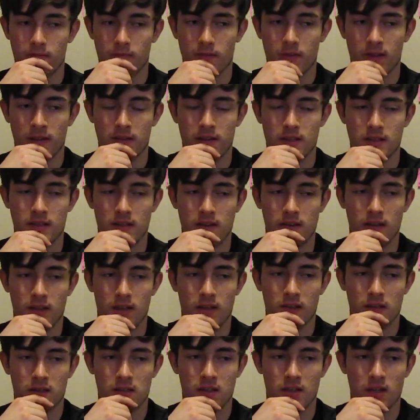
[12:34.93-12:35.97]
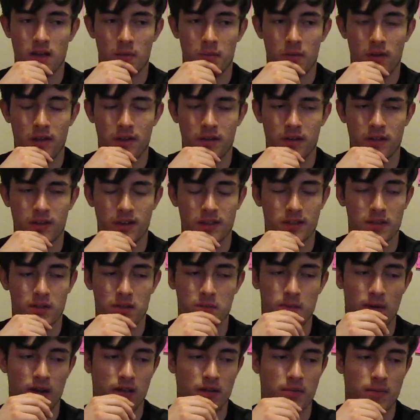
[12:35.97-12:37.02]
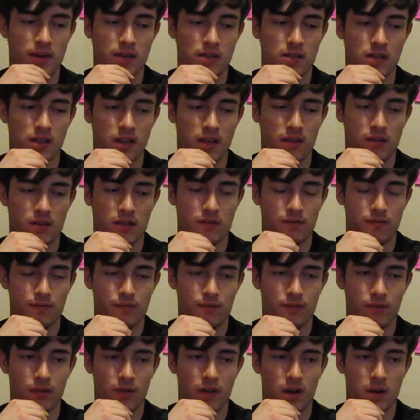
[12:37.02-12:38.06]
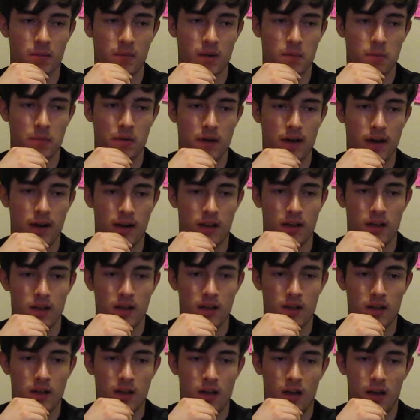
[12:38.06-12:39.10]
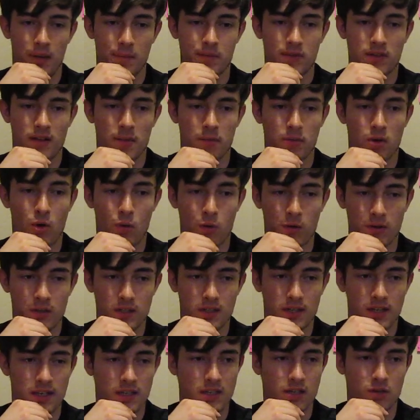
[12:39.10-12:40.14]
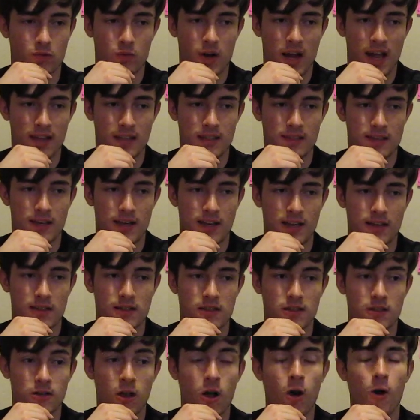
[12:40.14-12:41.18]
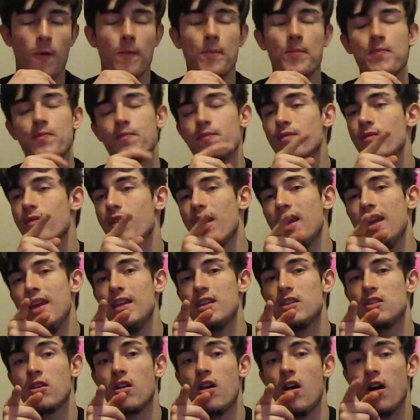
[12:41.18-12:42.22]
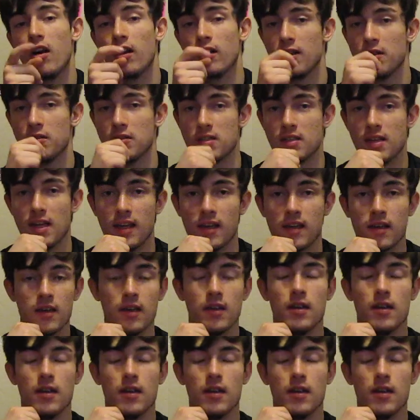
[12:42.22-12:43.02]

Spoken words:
Let's see, there's a couple other things I was about to mention. They just flew out of my brain. Some corn snakes and rat snakes. Oh, eastern hognose snake